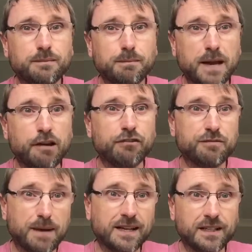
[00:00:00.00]
Mary of
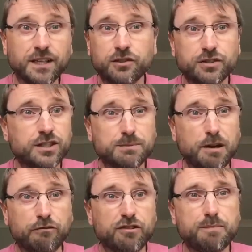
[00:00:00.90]
Magdalene, because she's
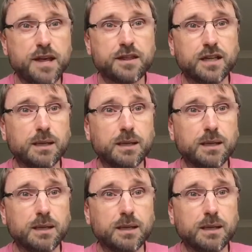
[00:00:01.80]
Mary of Bethany.